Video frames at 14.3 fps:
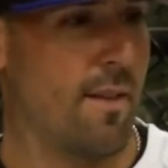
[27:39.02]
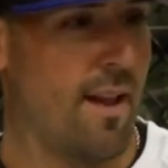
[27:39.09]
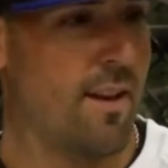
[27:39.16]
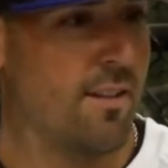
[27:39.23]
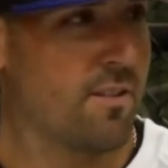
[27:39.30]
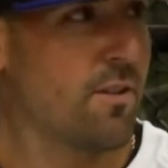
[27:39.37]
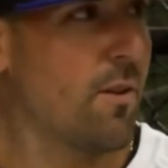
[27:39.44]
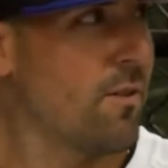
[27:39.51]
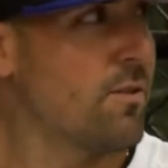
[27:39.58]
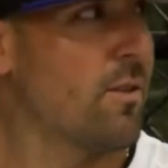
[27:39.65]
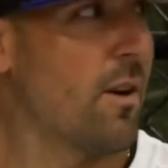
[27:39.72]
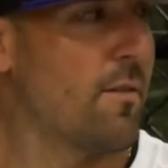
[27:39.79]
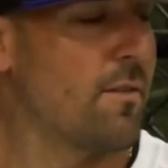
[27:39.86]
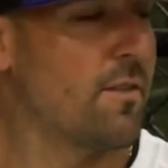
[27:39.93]
that is an
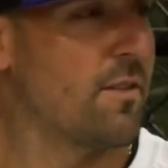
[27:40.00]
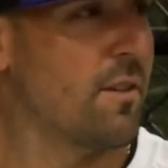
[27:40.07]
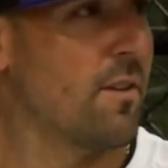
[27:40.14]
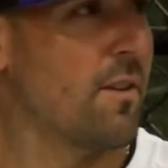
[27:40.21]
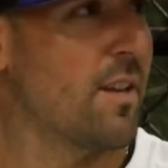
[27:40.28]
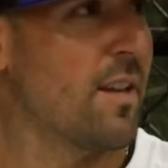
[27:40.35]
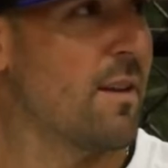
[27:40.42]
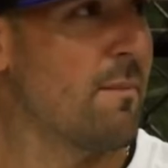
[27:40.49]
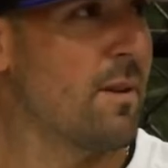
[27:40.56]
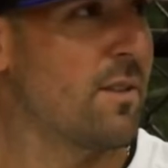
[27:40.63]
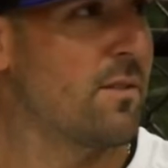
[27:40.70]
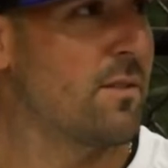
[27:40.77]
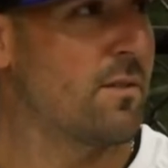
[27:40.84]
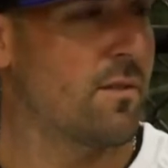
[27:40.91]
all-star facility
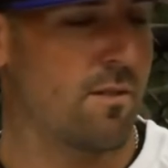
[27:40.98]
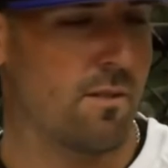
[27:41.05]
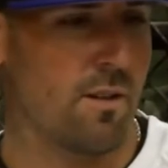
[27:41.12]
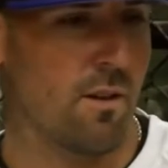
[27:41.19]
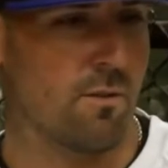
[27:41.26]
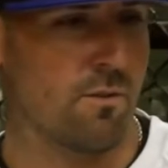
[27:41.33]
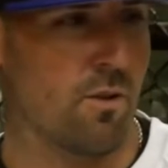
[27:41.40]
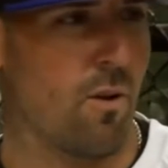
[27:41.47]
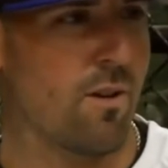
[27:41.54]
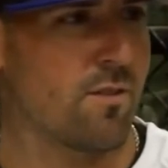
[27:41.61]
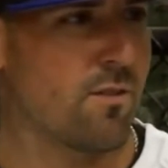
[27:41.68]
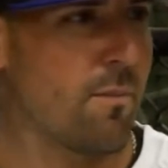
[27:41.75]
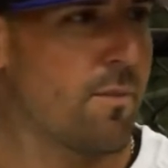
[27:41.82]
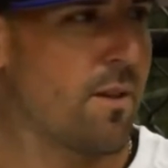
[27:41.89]
and be
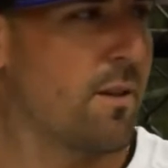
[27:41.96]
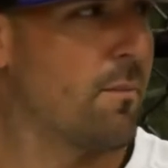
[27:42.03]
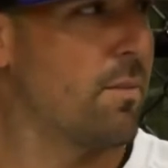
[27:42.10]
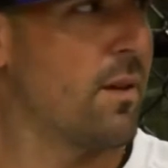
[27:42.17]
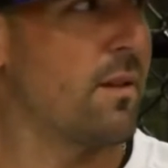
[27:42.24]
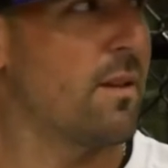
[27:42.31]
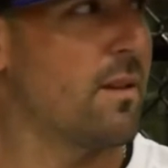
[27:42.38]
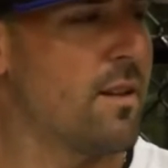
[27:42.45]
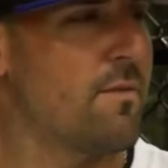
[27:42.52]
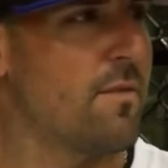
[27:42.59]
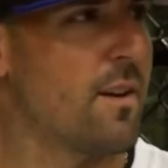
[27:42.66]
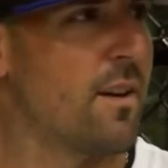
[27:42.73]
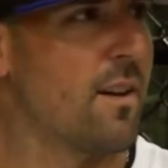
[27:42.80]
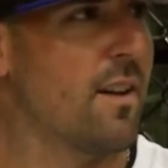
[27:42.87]
taught something completely
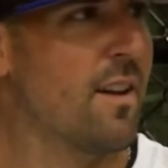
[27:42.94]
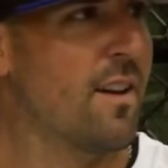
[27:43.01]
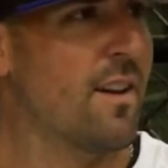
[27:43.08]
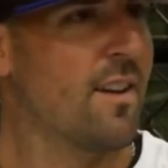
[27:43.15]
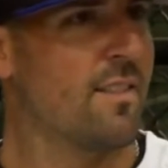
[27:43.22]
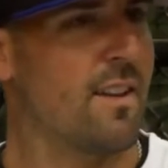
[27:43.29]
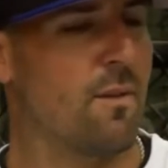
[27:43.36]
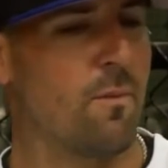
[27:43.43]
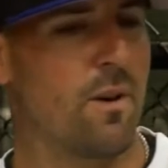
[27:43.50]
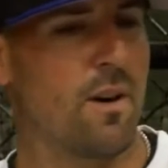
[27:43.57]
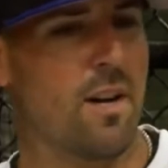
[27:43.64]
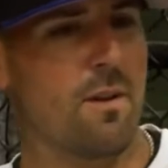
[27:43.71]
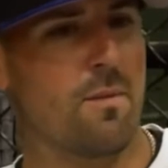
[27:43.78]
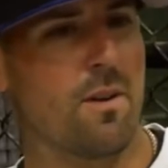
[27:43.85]
different
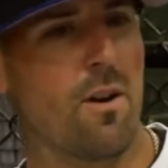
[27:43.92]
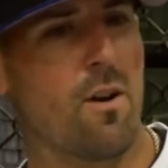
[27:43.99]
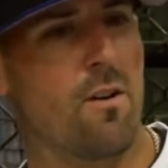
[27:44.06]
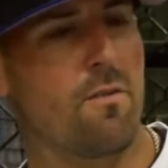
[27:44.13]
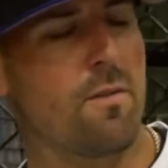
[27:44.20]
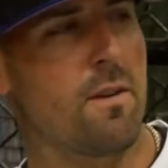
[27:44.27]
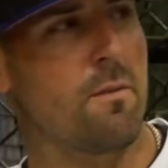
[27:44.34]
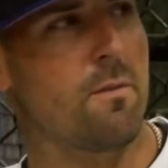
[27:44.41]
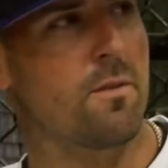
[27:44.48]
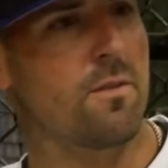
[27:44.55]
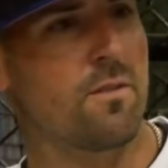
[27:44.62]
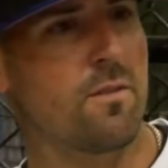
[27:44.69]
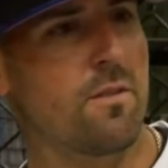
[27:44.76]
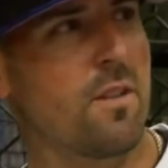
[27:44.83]
than where he would go if
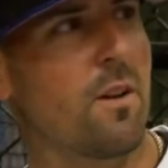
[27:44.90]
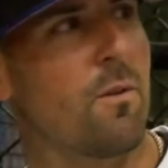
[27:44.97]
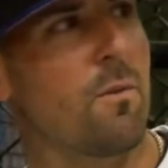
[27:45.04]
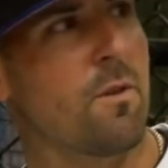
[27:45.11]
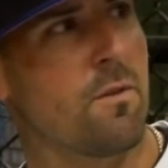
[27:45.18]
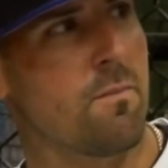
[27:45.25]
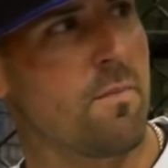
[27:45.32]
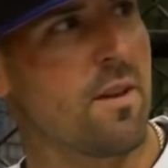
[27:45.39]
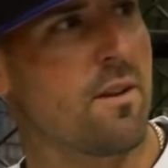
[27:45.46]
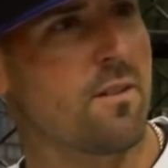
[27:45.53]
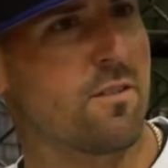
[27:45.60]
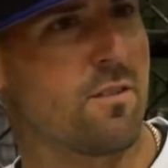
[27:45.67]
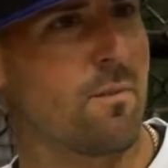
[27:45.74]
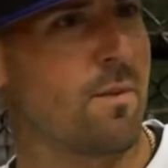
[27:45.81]
he was with
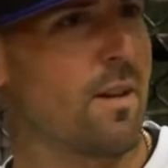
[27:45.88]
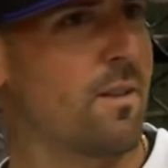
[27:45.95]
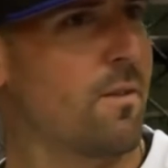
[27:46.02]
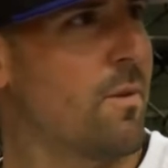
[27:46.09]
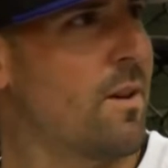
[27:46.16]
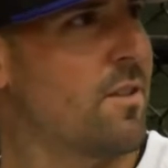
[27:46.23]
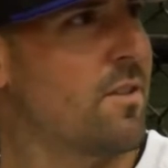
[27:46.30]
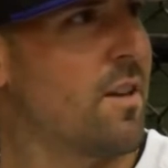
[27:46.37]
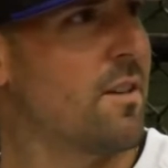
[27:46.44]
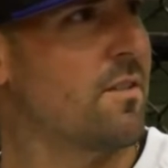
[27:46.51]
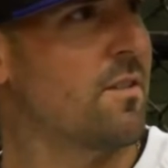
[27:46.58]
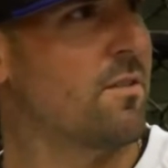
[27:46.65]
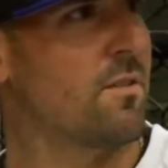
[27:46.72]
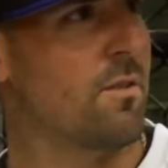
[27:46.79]
me or somebody at the
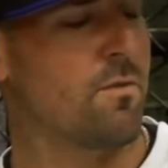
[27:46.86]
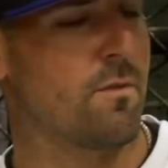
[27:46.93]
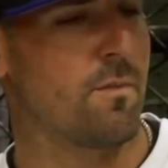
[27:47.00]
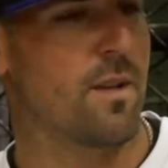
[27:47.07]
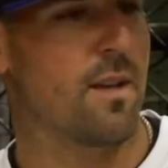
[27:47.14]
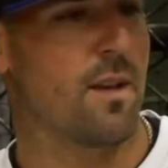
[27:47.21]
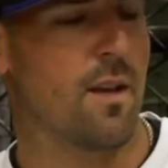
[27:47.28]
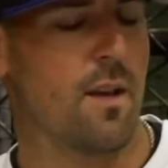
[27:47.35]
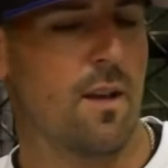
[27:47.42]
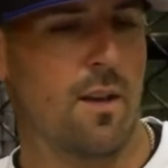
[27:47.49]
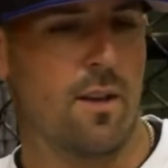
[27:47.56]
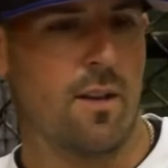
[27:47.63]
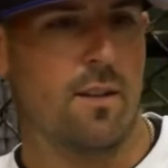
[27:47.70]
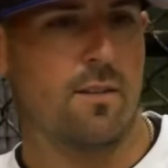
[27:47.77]
Westchester. So for me,
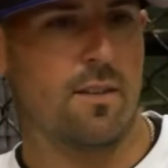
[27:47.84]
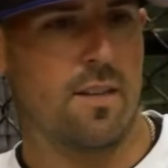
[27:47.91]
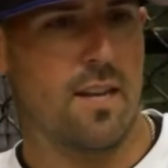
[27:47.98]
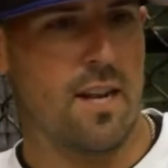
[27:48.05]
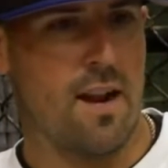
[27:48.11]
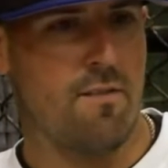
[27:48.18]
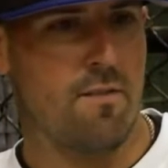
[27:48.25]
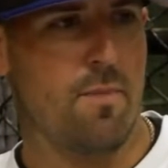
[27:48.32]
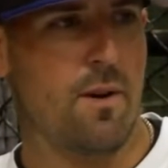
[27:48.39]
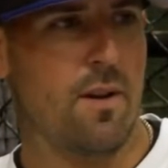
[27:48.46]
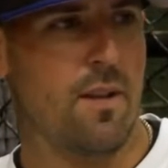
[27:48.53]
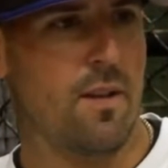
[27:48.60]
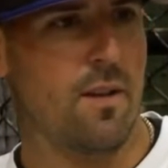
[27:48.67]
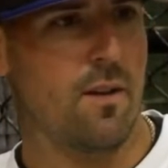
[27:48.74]
to get
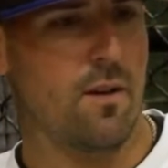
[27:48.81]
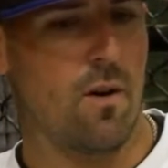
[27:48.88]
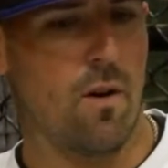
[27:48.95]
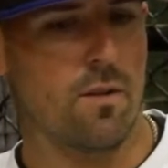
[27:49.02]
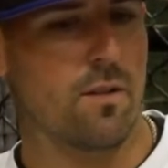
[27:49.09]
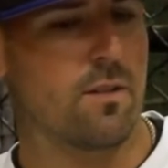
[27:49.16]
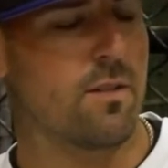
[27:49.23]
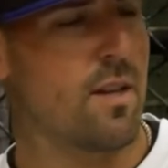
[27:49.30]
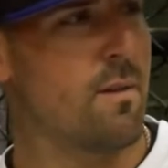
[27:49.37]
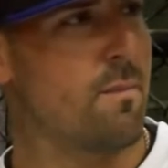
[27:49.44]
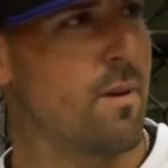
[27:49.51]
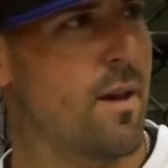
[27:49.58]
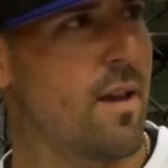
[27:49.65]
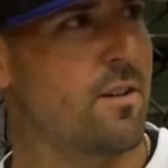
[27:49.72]
everybody on the
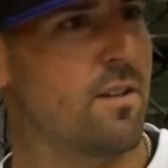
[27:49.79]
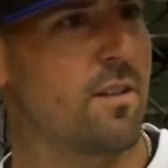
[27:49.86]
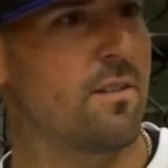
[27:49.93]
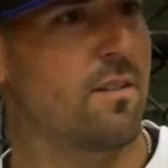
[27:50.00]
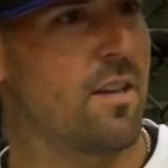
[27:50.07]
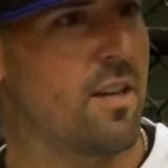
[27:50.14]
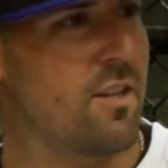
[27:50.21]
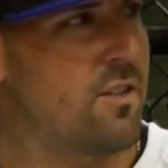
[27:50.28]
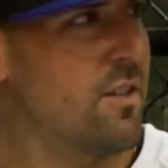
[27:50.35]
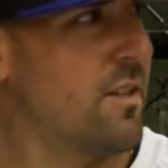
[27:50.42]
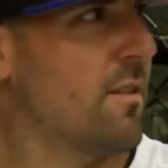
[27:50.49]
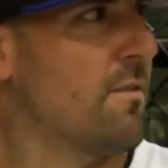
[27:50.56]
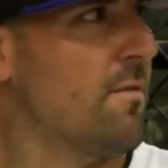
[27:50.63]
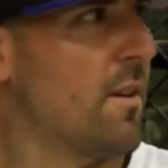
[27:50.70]
same page and
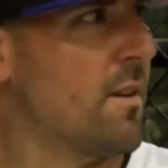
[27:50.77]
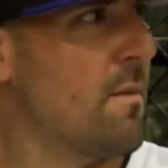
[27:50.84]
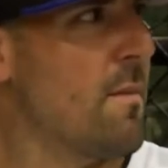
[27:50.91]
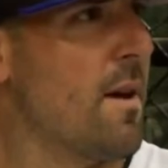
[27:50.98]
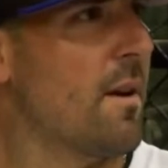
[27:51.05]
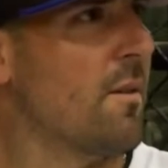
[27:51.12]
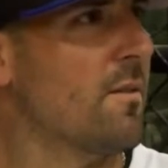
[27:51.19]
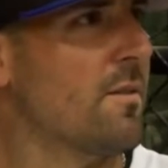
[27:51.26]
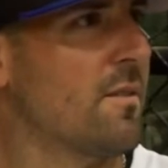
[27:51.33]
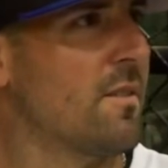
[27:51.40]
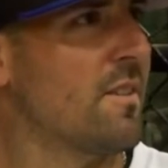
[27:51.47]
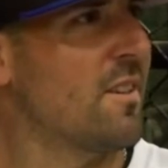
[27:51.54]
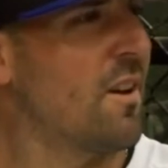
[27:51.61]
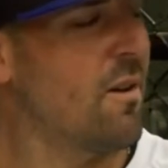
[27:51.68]
teaching the
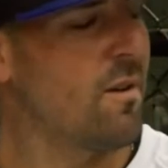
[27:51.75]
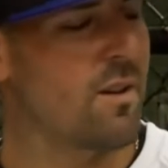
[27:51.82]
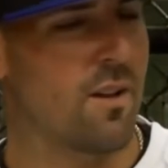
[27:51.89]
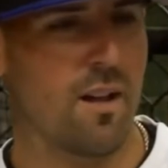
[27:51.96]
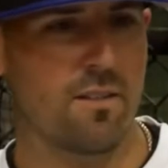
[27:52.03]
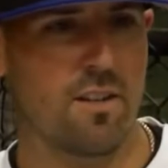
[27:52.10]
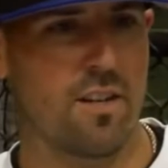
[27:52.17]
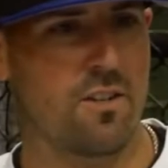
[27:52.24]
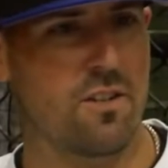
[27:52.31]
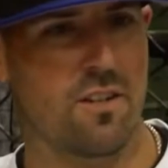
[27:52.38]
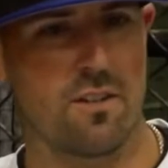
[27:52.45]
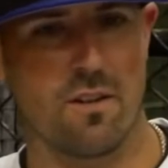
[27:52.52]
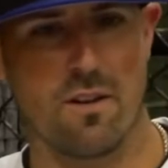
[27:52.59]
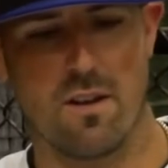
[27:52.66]
fundamentals, and not
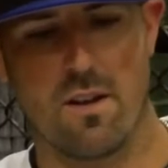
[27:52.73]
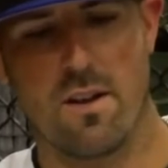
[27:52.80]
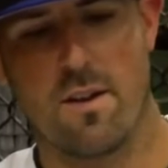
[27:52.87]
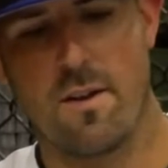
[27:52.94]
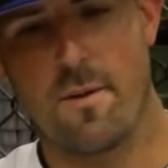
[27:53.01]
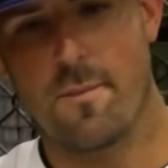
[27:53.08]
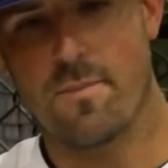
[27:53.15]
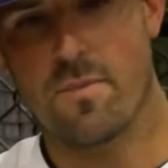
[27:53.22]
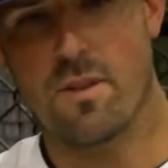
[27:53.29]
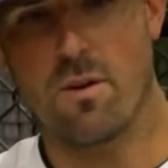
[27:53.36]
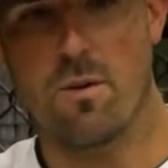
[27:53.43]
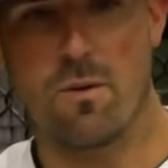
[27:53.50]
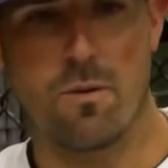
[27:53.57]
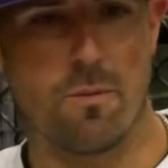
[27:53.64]
teaching
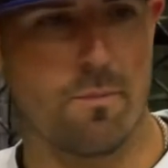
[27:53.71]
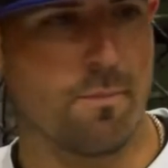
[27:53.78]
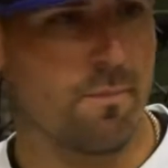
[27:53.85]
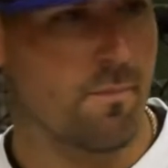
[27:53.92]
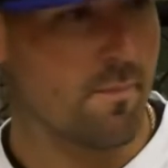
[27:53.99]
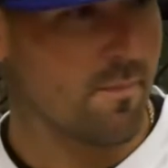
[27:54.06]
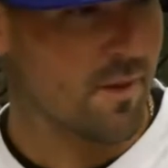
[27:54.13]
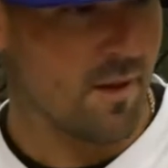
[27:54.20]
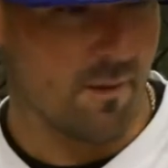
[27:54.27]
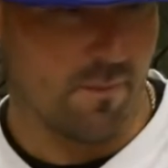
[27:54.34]
the whole,